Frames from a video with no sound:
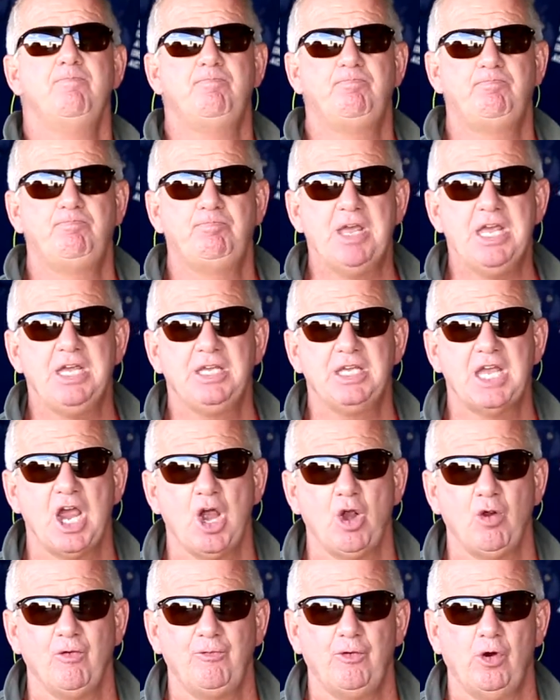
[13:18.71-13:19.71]
be
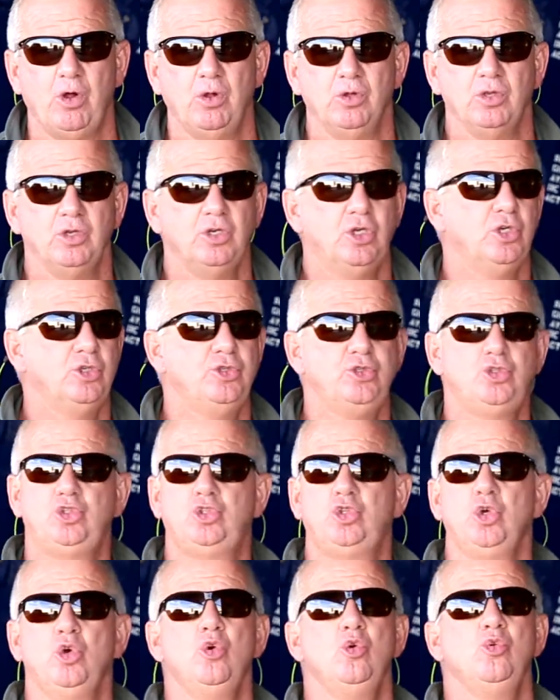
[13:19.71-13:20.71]
careful.
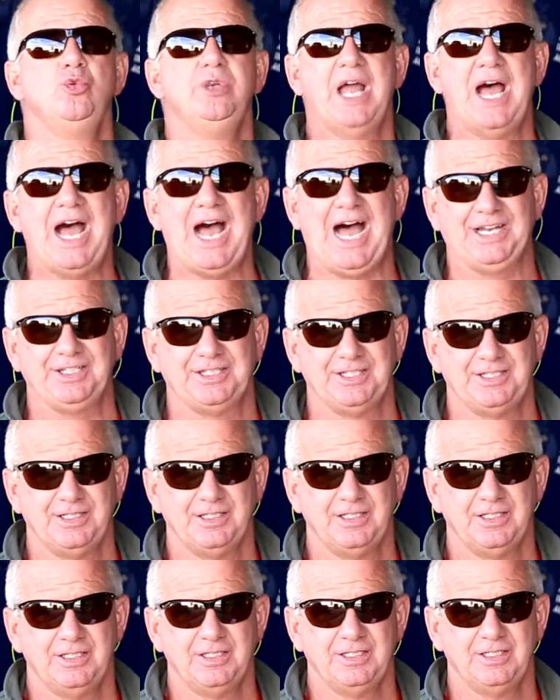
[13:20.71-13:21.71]
Do not,
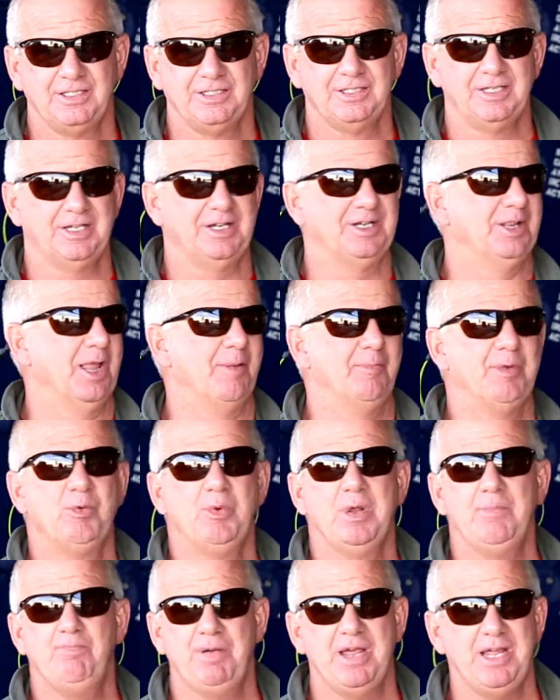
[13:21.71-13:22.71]
let me
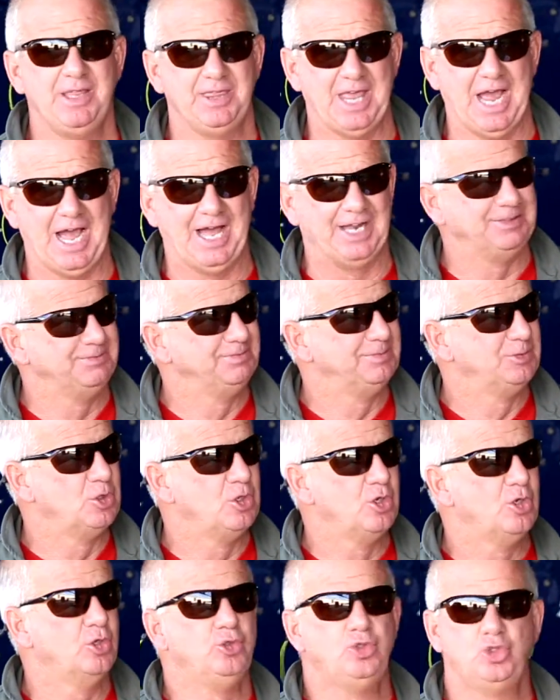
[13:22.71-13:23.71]
repeat that,
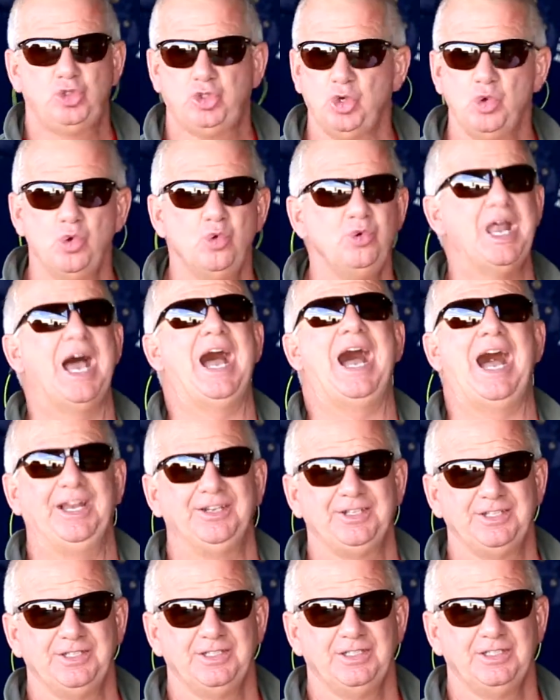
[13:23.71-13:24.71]
do
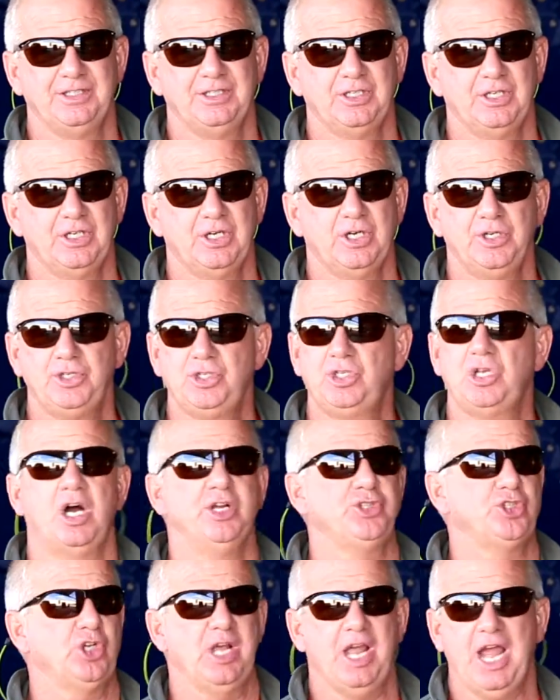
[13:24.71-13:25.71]
not
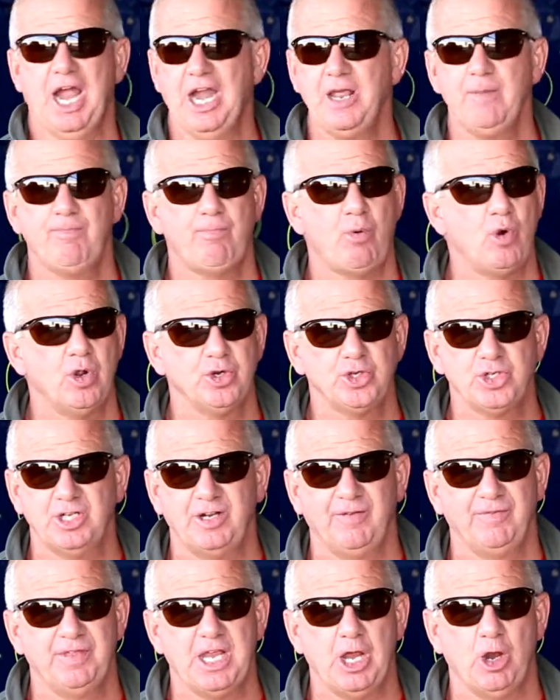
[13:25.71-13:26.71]
touch any portion
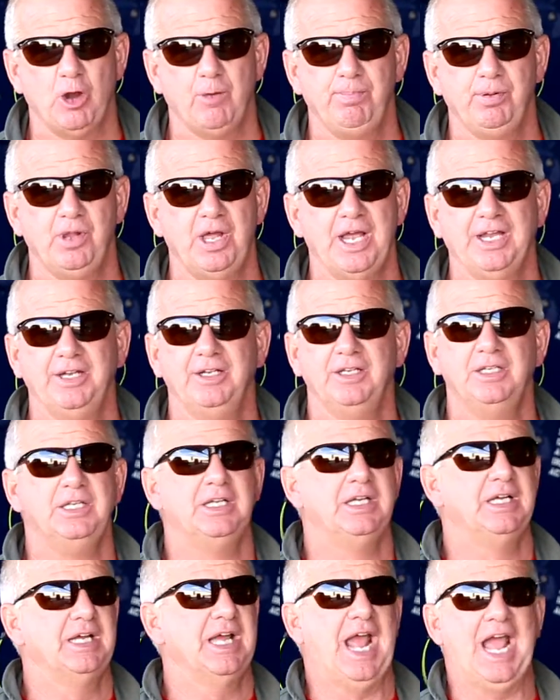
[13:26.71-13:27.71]
of the airplane
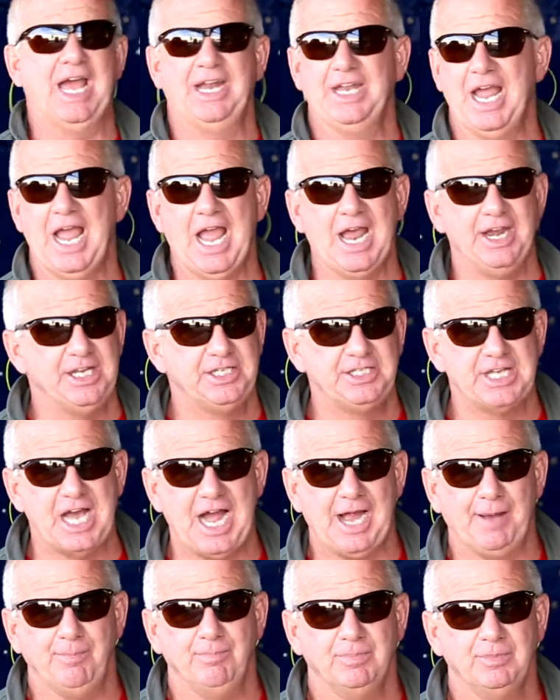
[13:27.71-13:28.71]
at any
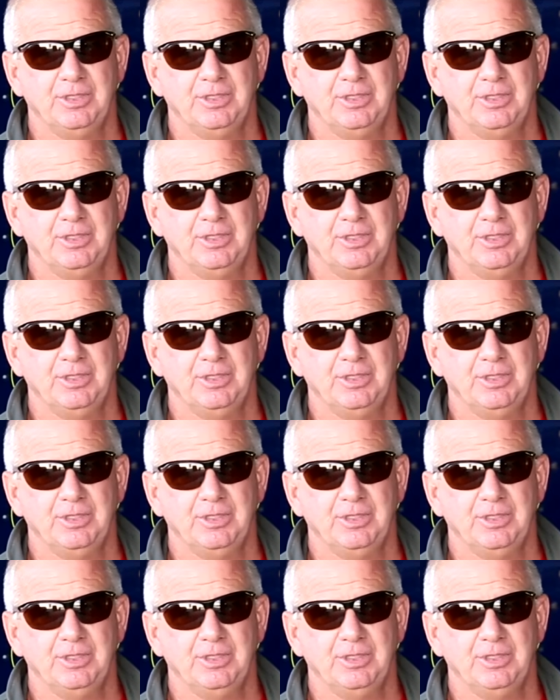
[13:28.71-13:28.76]
time.